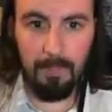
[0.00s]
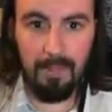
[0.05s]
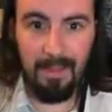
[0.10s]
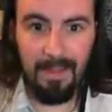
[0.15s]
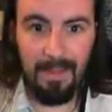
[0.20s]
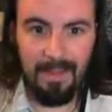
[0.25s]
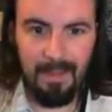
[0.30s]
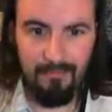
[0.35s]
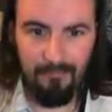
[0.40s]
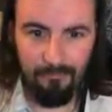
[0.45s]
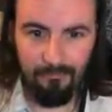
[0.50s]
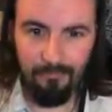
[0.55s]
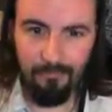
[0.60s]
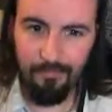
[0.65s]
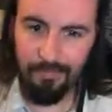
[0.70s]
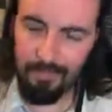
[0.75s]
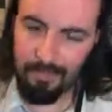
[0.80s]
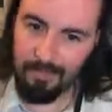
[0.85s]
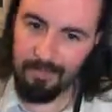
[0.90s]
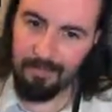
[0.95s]
I
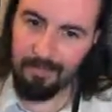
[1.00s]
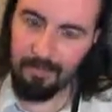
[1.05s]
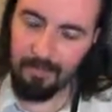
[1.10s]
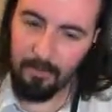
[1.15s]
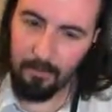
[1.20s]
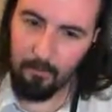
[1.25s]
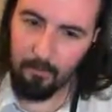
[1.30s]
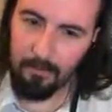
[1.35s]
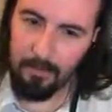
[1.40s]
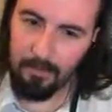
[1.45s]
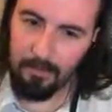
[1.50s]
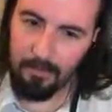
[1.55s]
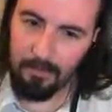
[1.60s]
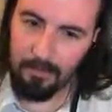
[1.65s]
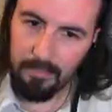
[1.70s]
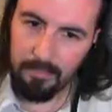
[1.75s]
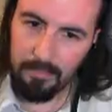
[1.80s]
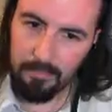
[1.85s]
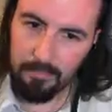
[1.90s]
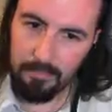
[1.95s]
think that will make
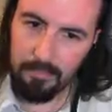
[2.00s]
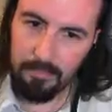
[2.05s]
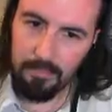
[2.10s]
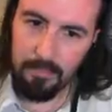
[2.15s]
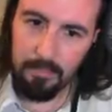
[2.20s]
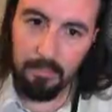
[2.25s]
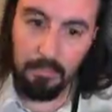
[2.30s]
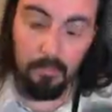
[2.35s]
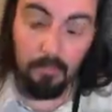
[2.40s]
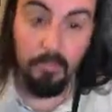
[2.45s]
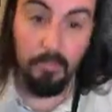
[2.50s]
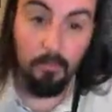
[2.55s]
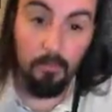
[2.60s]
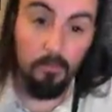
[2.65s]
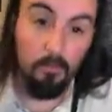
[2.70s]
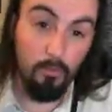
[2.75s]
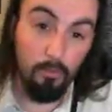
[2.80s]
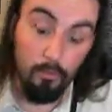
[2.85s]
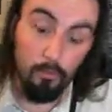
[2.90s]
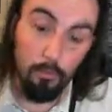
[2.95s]
sense. It will
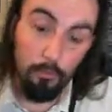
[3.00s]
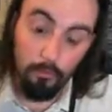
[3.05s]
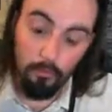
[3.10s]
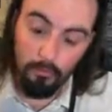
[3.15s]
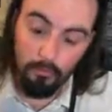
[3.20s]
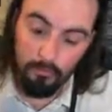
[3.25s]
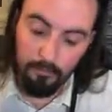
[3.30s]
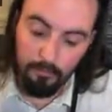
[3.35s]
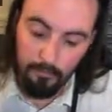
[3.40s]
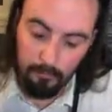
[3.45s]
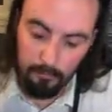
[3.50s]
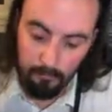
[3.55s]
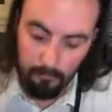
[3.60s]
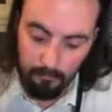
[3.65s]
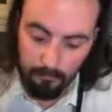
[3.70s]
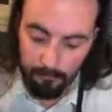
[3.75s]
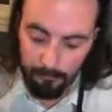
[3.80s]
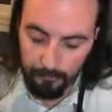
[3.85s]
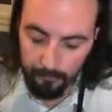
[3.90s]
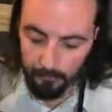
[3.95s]
look good on the field.
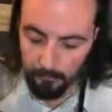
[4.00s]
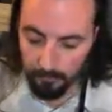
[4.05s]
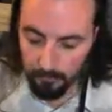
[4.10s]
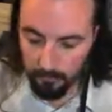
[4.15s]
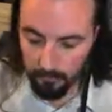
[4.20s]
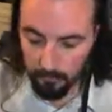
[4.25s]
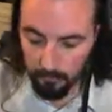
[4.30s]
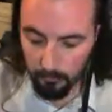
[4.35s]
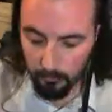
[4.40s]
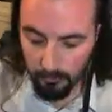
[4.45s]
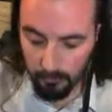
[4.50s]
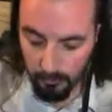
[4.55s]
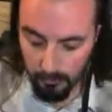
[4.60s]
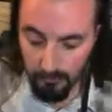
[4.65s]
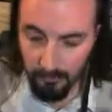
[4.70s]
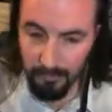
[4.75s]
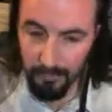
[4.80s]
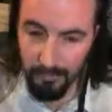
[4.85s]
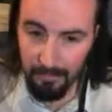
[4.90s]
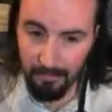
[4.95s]
The
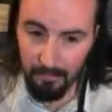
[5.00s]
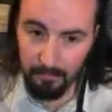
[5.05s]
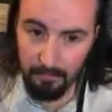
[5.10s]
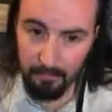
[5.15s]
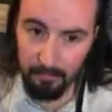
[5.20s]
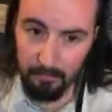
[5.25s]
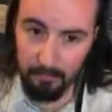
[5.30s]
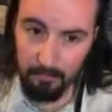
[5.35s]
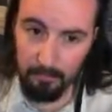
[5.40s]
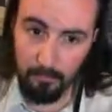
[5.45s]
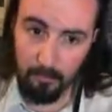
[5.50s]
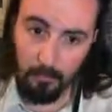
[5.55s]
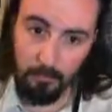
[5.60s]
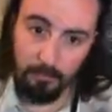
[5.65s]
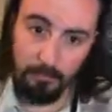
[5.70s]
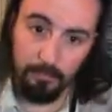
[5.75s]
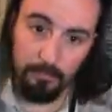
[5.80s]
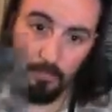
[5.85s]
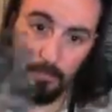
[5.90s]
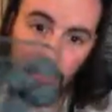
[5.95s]
25mm
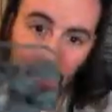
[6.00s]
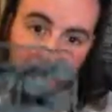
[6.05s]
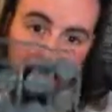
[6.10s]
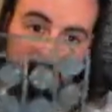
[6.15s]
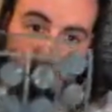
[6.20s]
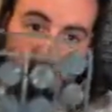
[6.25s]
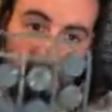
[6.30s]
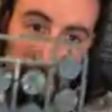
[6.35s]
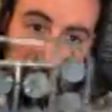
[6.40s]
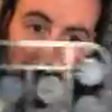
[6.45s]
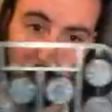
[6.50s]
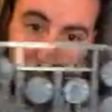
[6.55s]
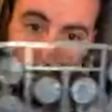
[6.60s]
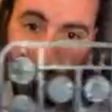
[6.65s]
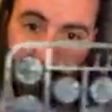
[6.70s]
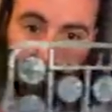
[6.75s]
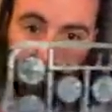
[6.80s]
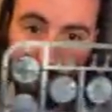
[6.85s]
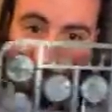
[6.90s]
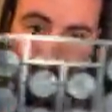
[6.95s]
ones I'm going
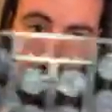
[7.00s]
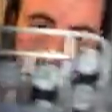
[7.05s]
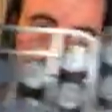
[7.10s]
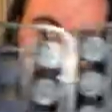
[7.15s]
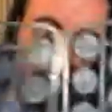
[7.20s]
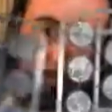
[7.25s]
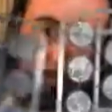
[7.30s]
to use